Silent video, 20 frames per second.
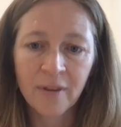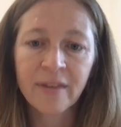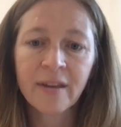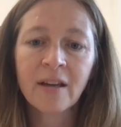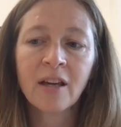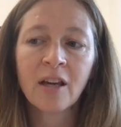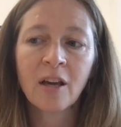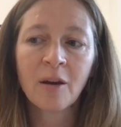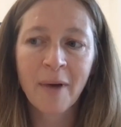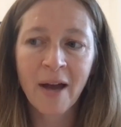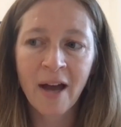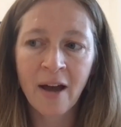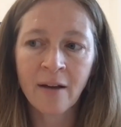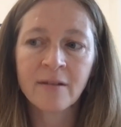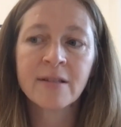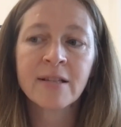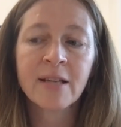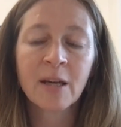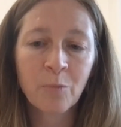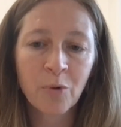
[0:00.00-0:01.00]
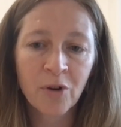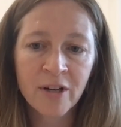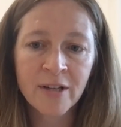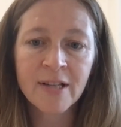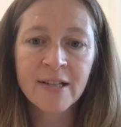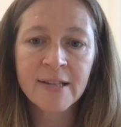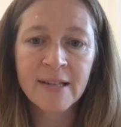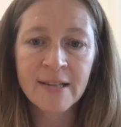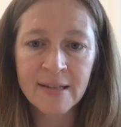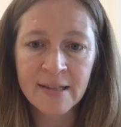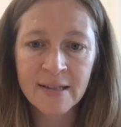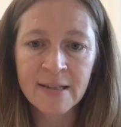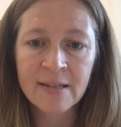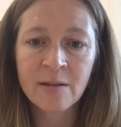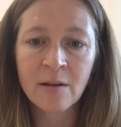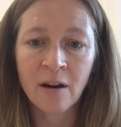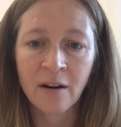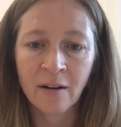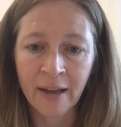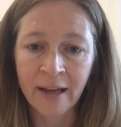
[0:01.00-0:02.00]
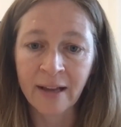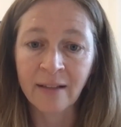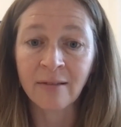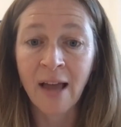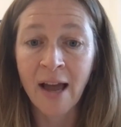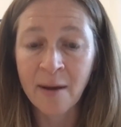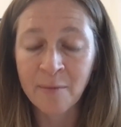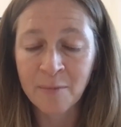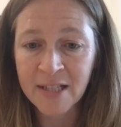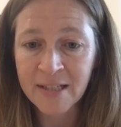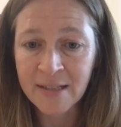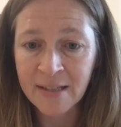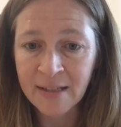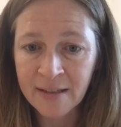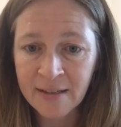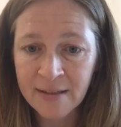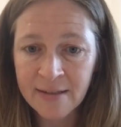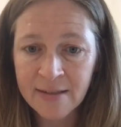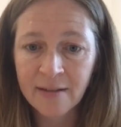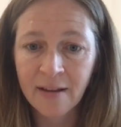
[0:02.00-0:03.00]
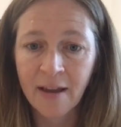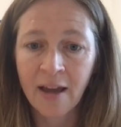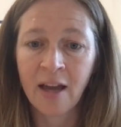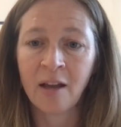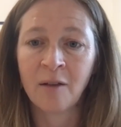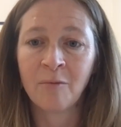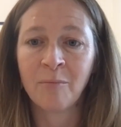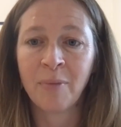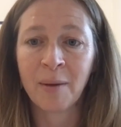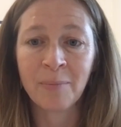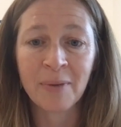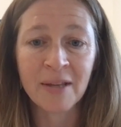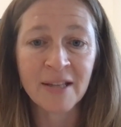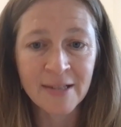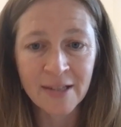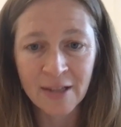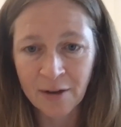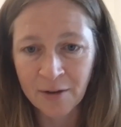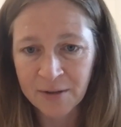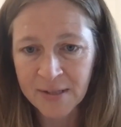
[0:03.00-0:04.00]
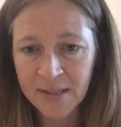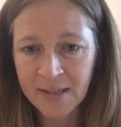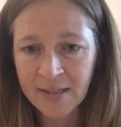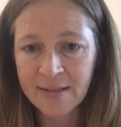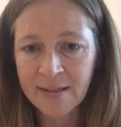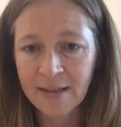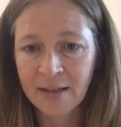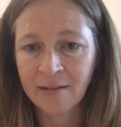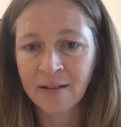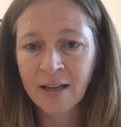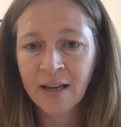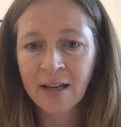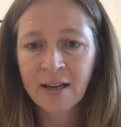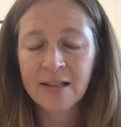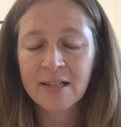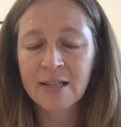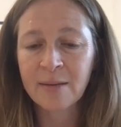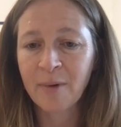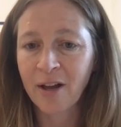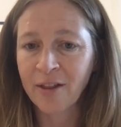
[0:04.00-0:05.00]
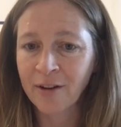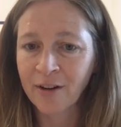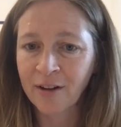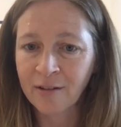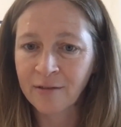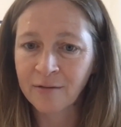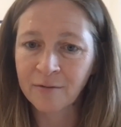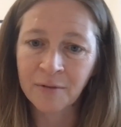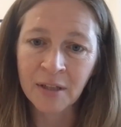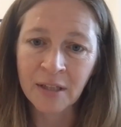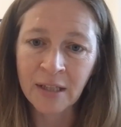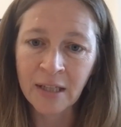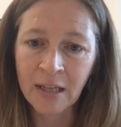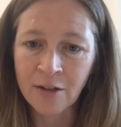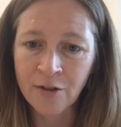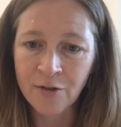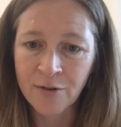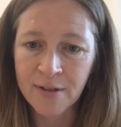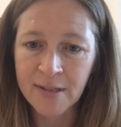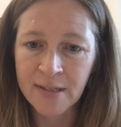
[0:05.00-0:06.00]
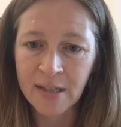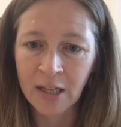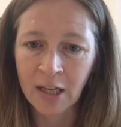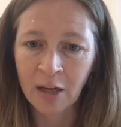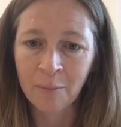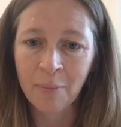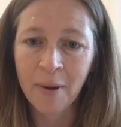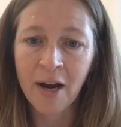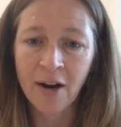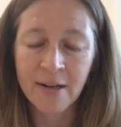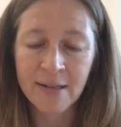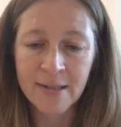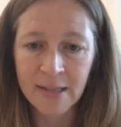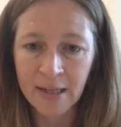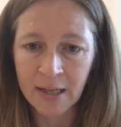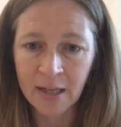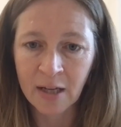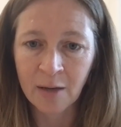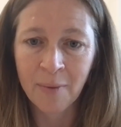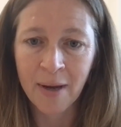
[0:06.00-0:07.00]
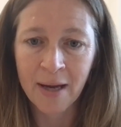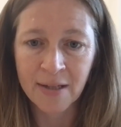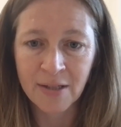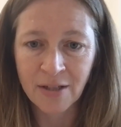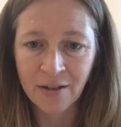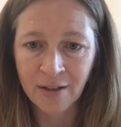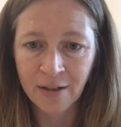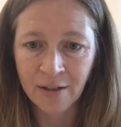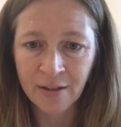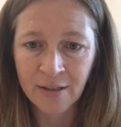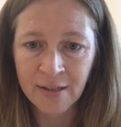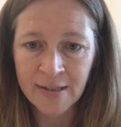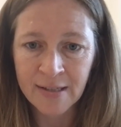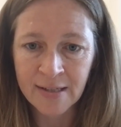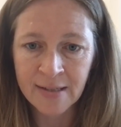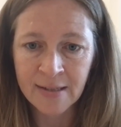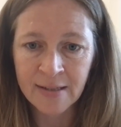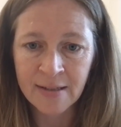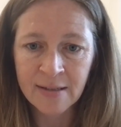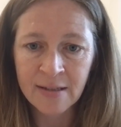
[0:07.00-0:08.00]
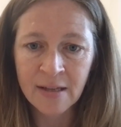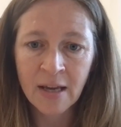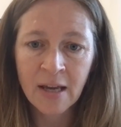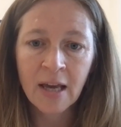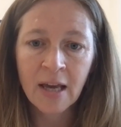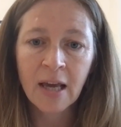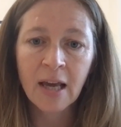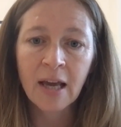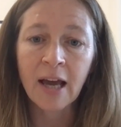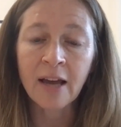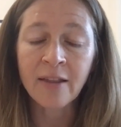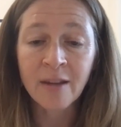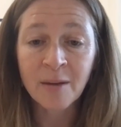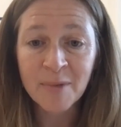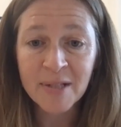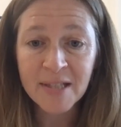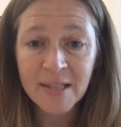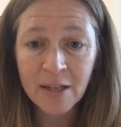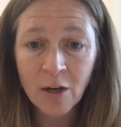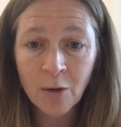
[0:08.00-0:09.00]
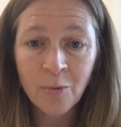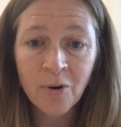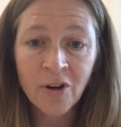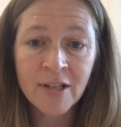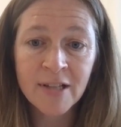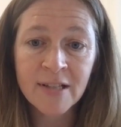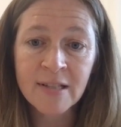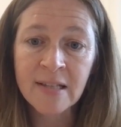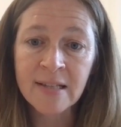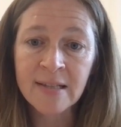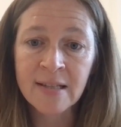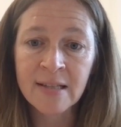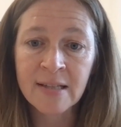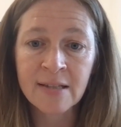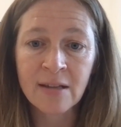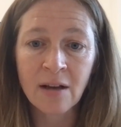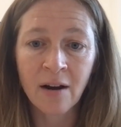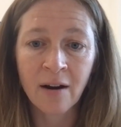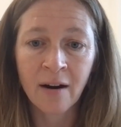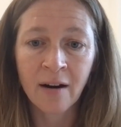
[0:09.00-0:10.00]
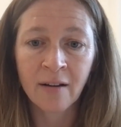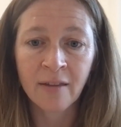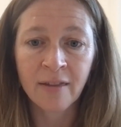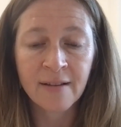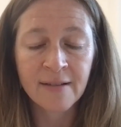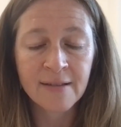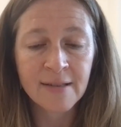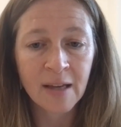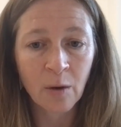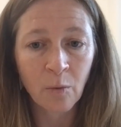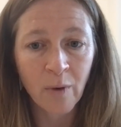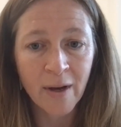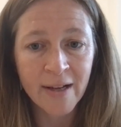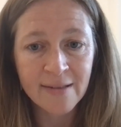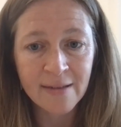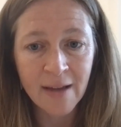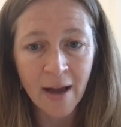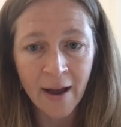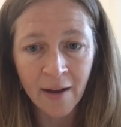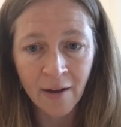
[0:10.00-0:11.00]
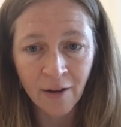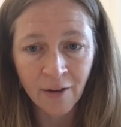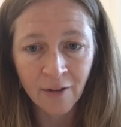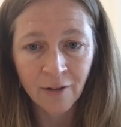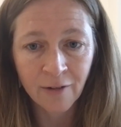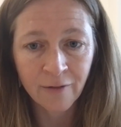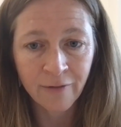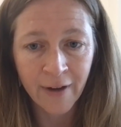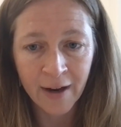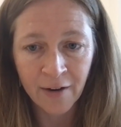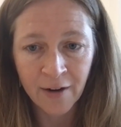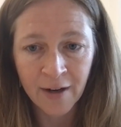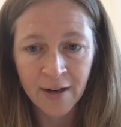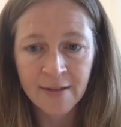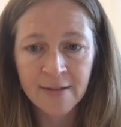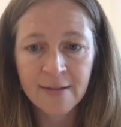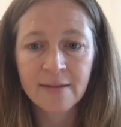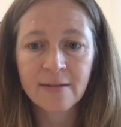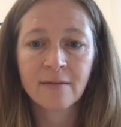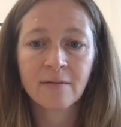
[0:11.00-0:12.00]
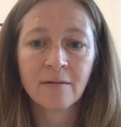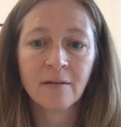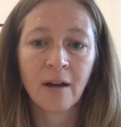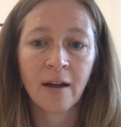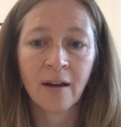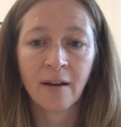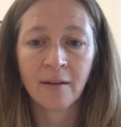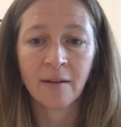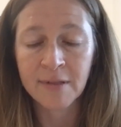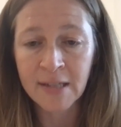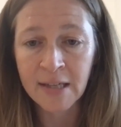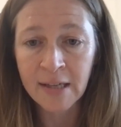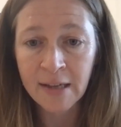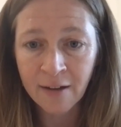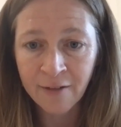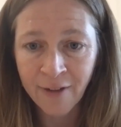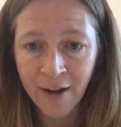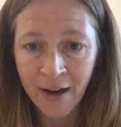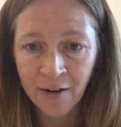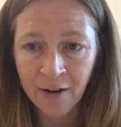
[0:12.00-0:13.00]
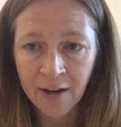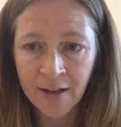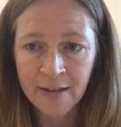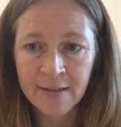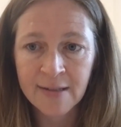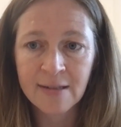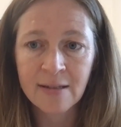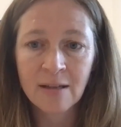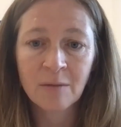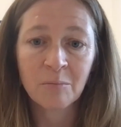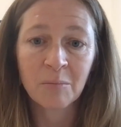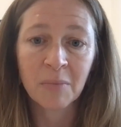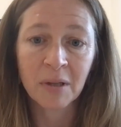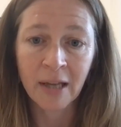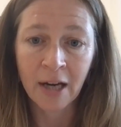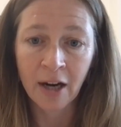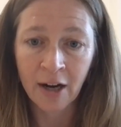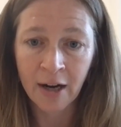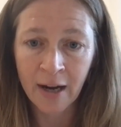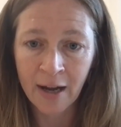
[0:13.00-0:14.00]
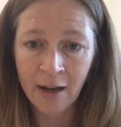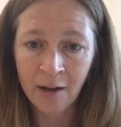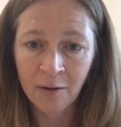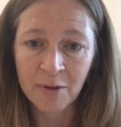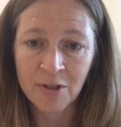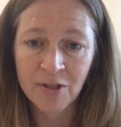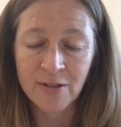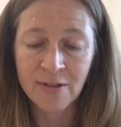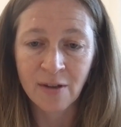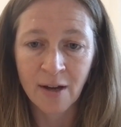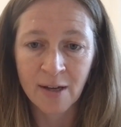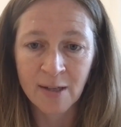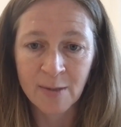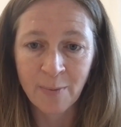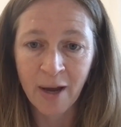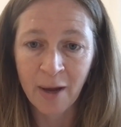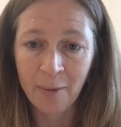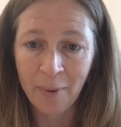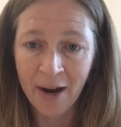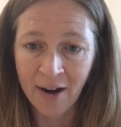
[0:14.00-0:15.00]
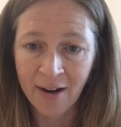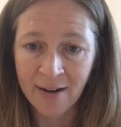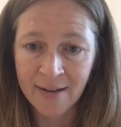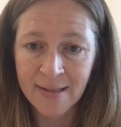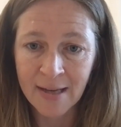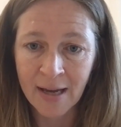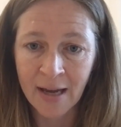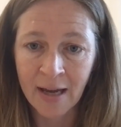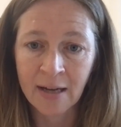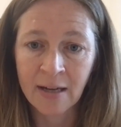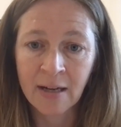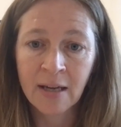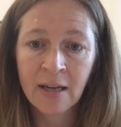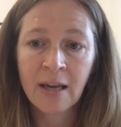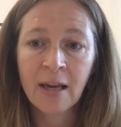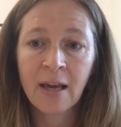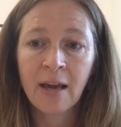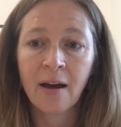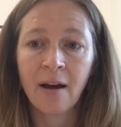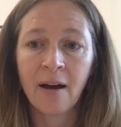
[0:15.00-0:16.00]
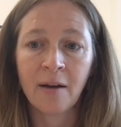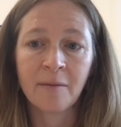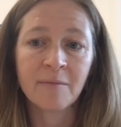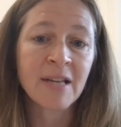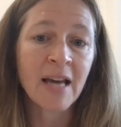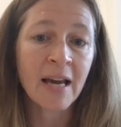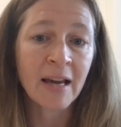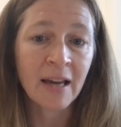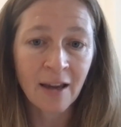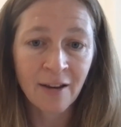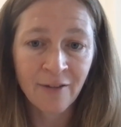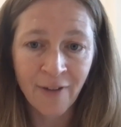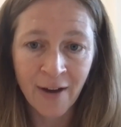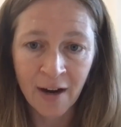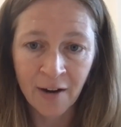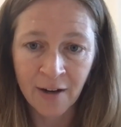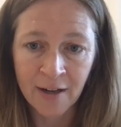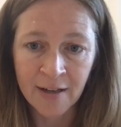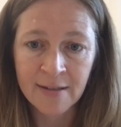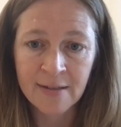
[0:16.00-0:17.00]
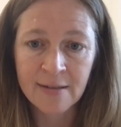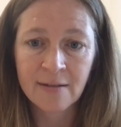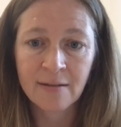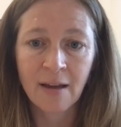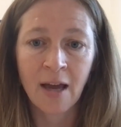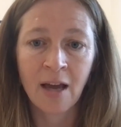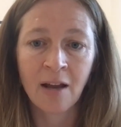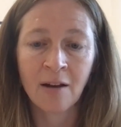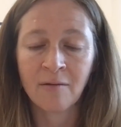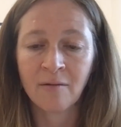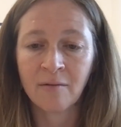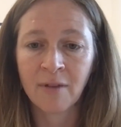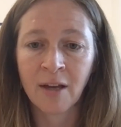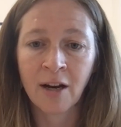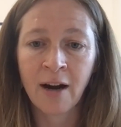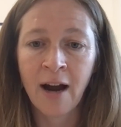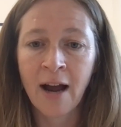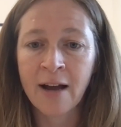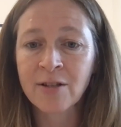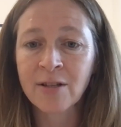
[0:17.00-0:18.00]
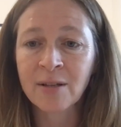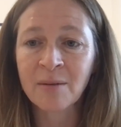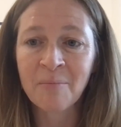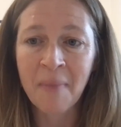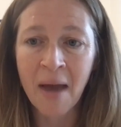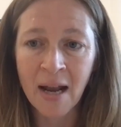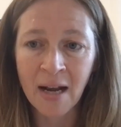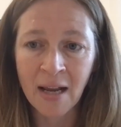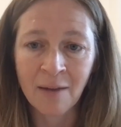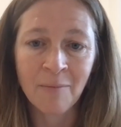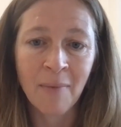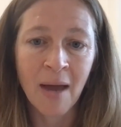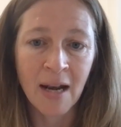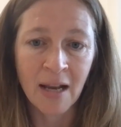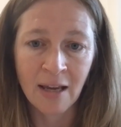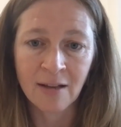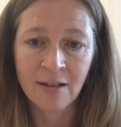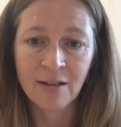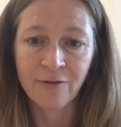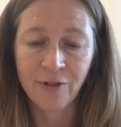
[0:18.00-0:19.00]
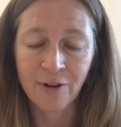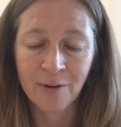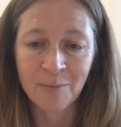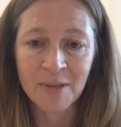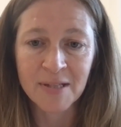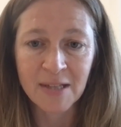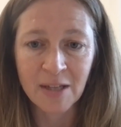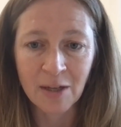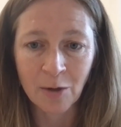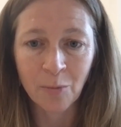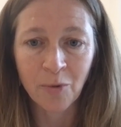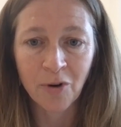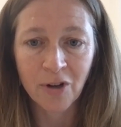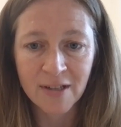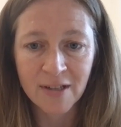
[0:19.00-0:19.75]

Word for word: thinking about tick-borne diseases are like Lyme disease and babesiosis and some other really interesting parasitic and bacterial diseases. And then mosquito-borne diseases are things like West Nile virus, uh, Zika virus, malaria, which is caused by a parasite, uh, dengue virus, and there are actually many, many different mosquito-borne